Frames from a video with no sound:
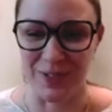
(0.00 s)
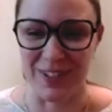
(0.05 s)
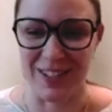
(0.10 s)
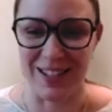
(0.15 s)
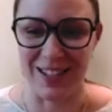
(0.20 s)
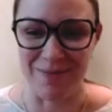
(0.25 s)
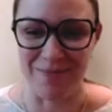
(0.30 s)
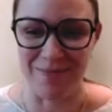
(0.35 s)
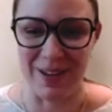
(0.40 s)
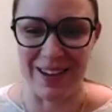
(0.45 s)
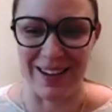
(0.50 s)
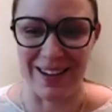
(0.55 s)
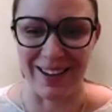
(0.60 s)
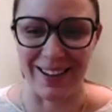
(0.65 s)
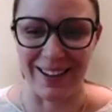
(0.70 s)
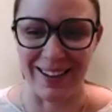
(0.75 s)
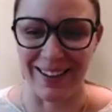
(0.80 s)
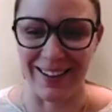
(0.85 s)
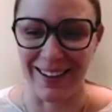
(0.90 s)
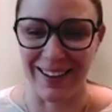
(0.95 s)

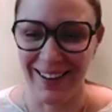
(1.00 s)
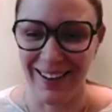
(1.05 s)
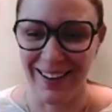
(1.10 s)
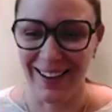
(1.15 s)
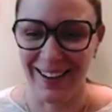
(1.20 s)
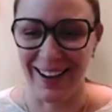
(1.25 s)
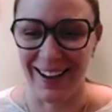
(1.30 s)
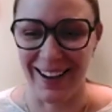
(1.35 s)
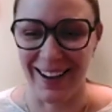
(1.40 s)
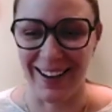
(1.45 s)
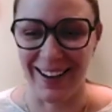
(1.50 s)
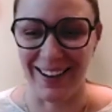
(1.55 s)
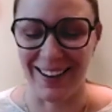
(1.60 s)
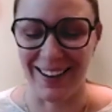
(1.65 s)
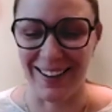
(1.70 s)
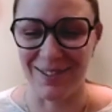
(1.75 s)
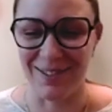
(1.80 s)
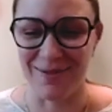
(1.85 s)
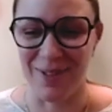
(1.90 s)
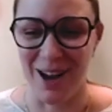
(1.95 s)
CPN
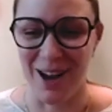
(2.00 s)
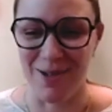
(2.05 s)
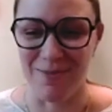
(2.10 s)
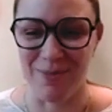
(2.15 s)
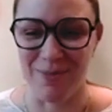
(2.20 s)
mm-hmm.